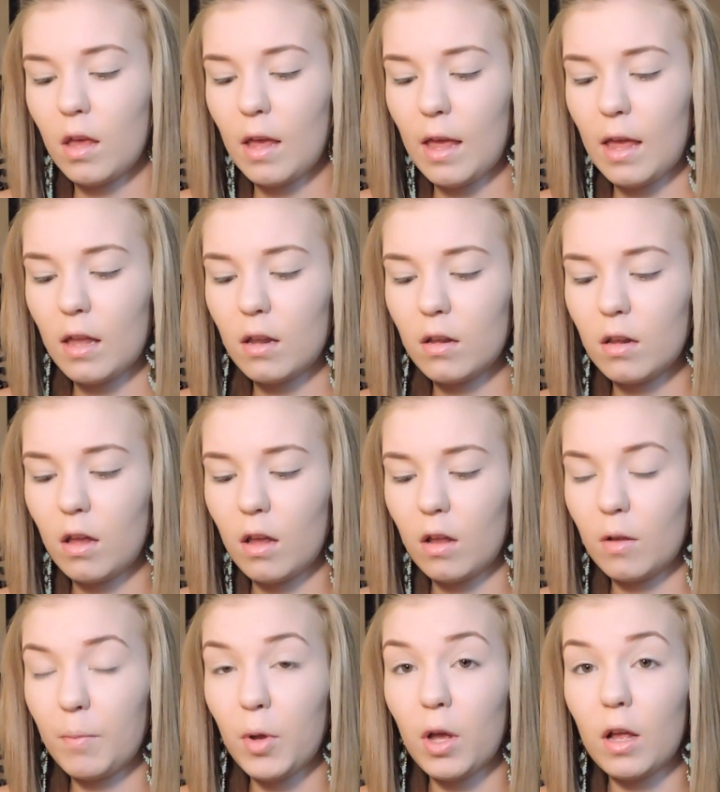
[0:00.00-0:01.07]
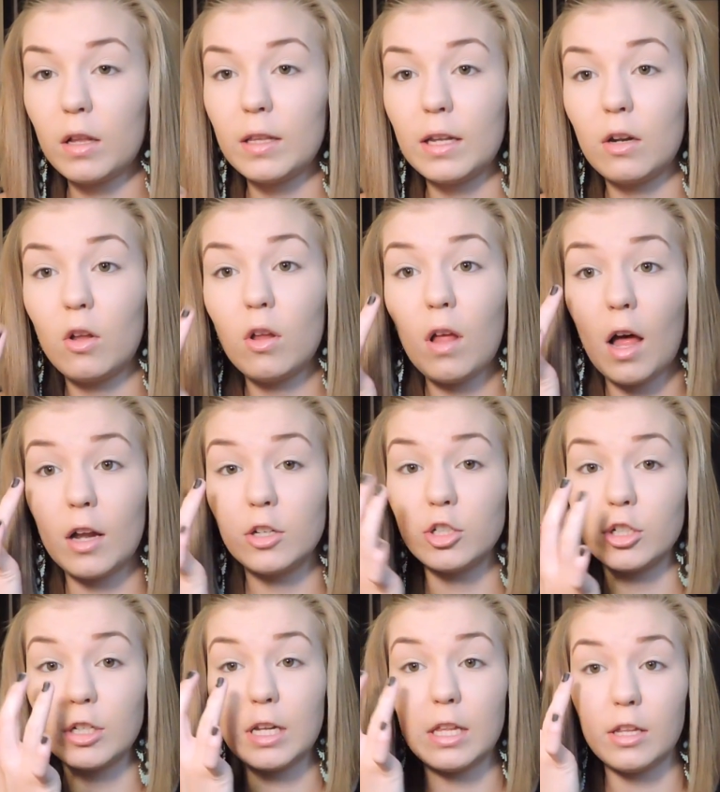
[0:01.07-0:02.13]
And put a little
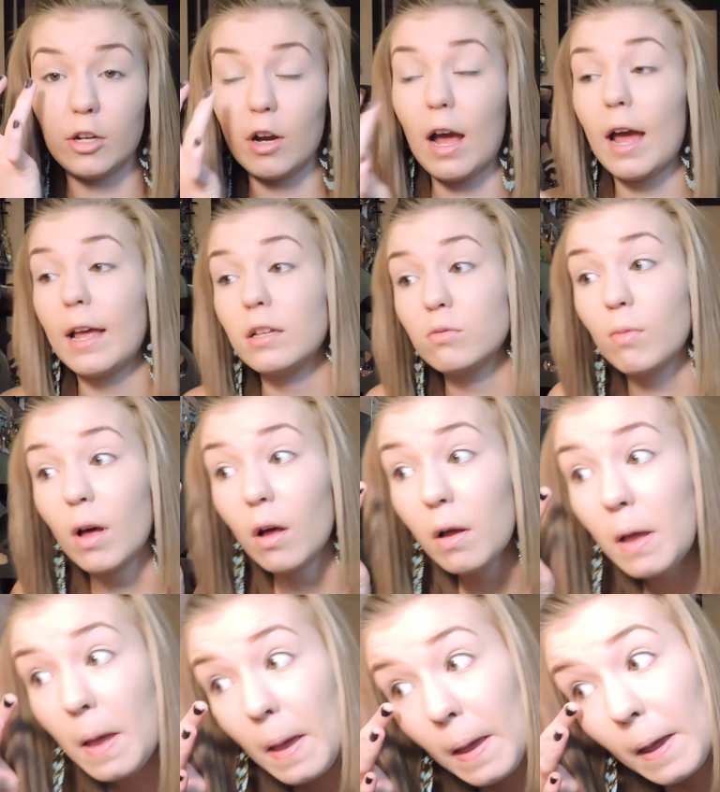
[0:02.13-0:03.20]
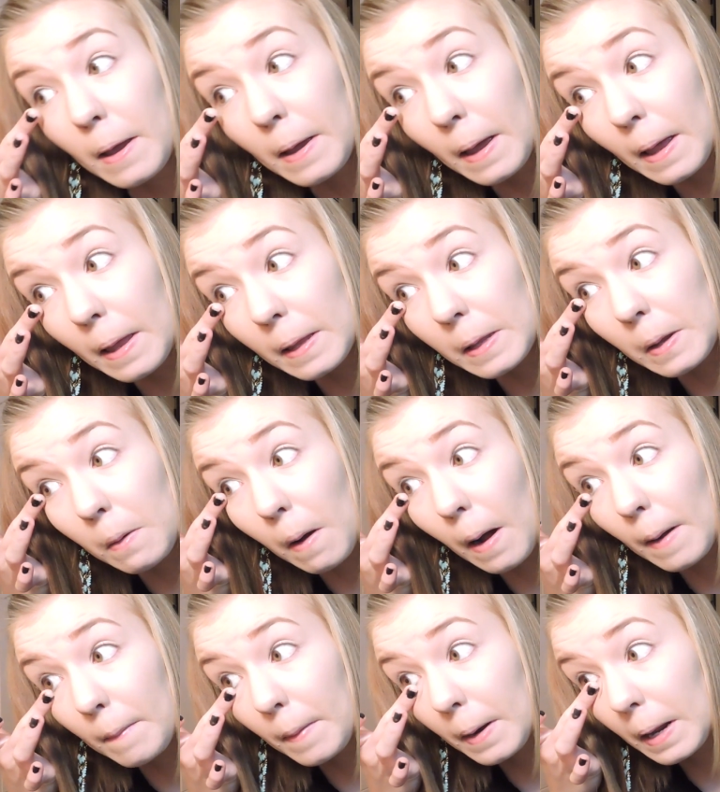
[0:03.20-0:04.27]
underneath your eye as well, because you
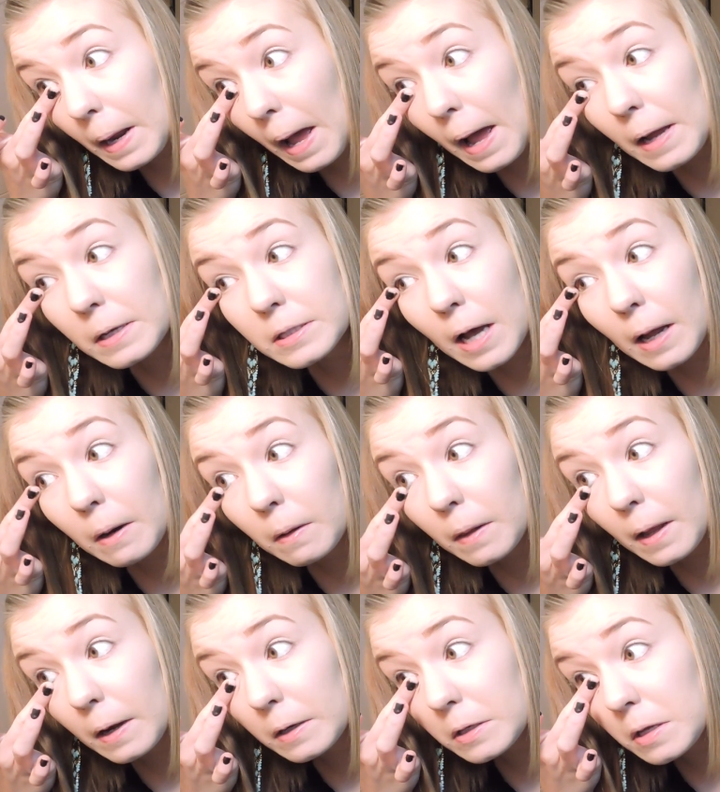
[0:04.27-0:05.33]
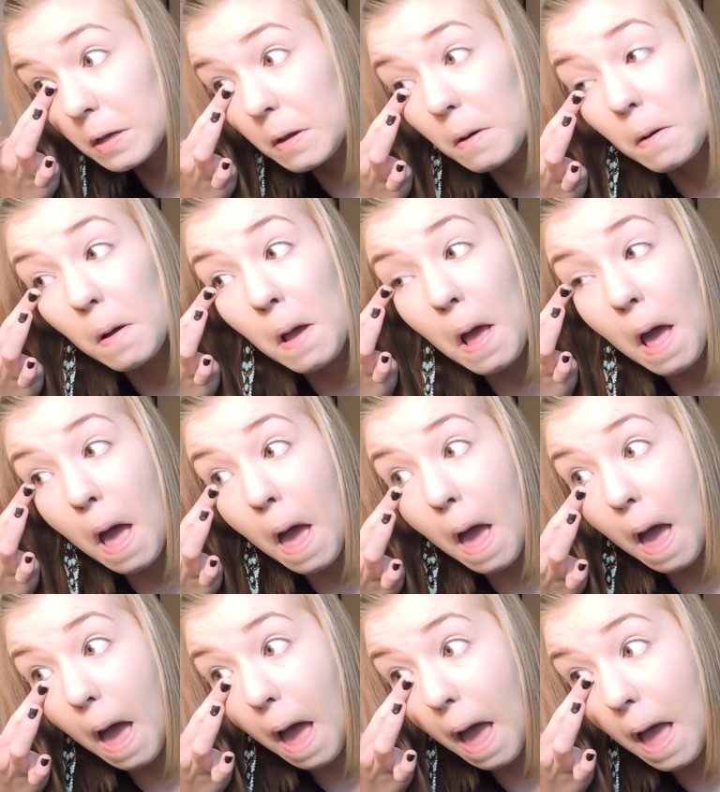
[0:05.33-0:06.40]
are putting eyeshadow there too,
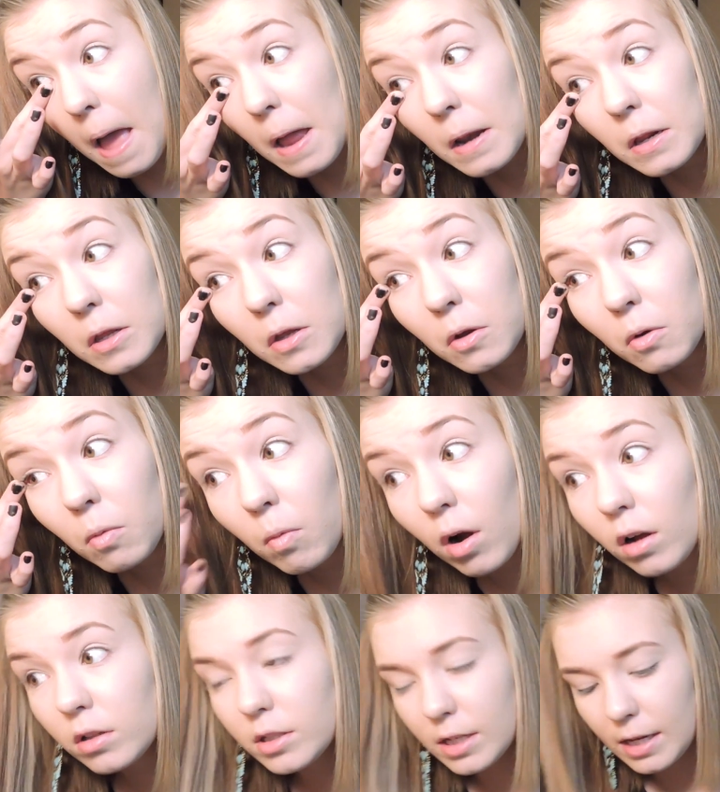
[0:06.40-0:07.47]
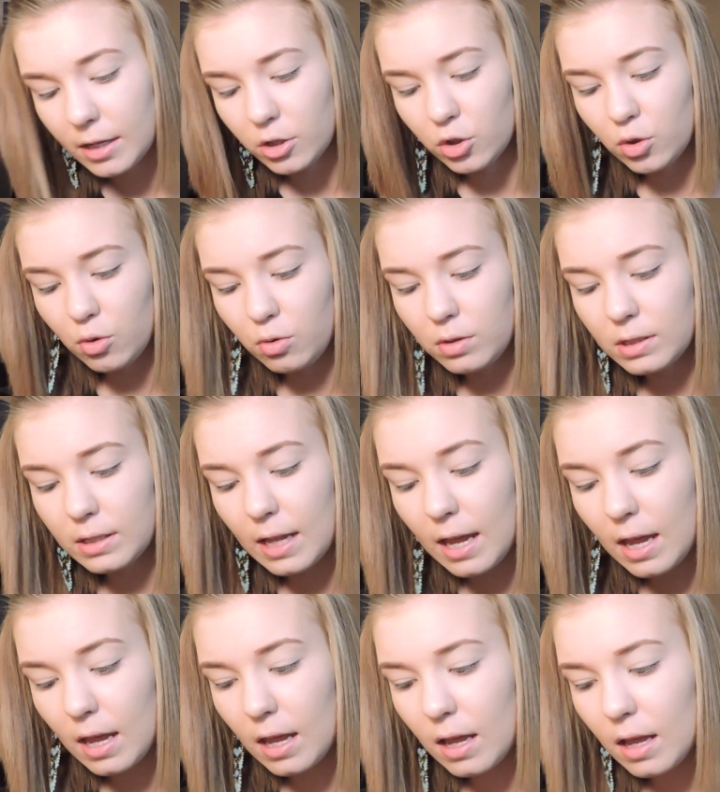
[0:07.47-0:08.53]
and you want it to
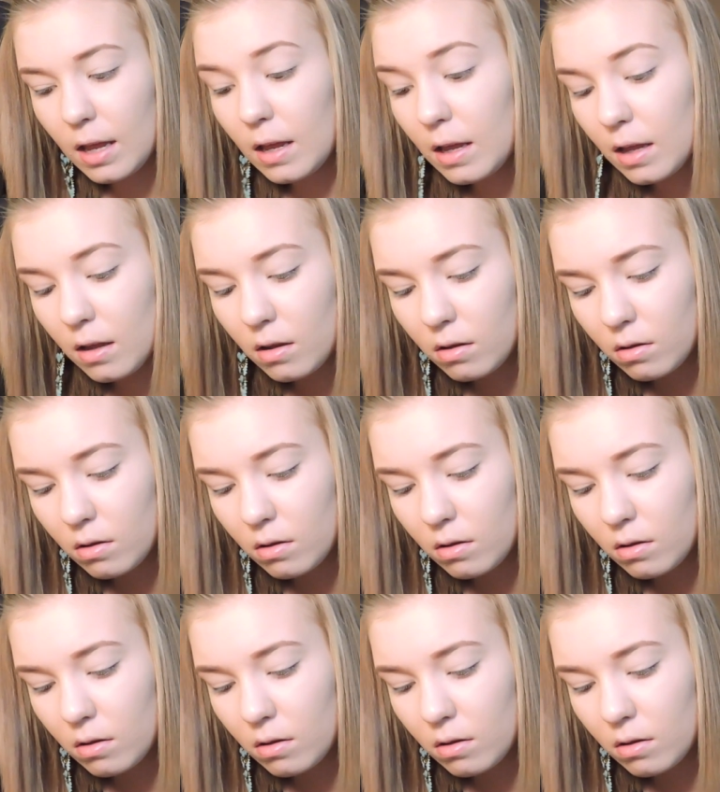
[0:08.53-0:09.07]
stay.